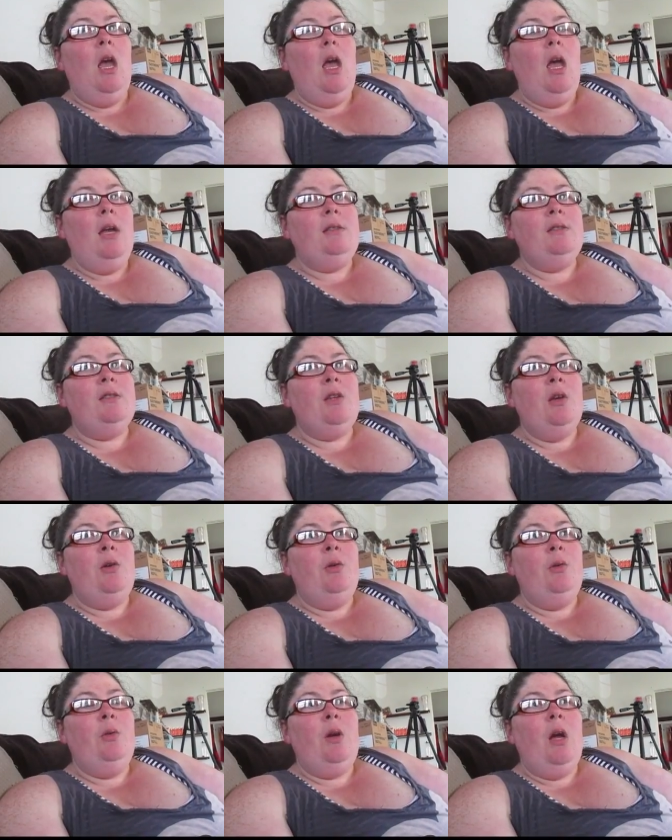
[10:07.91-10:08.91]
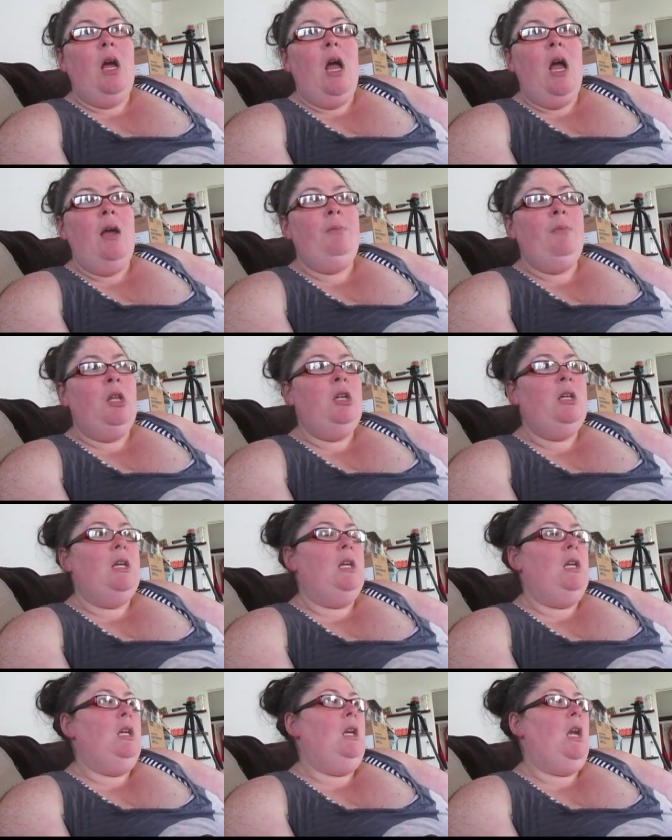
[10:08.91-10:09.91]
And so I'm
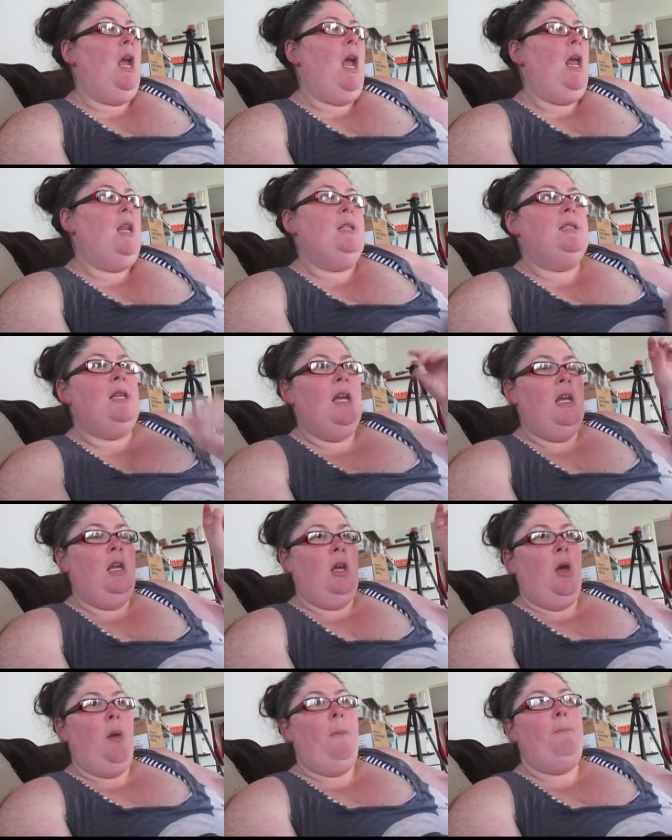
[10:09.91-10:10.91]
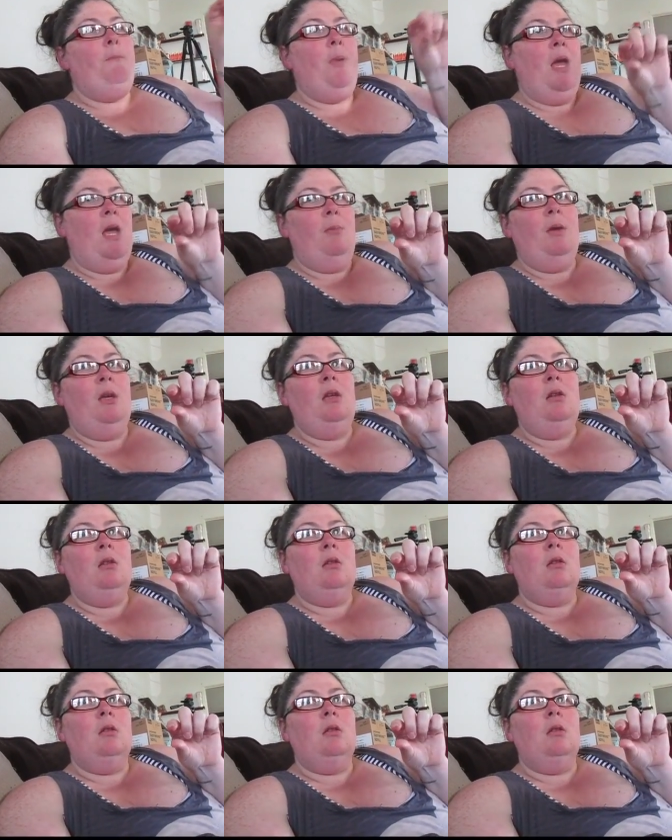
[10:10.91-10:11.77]
looking and it's like payment.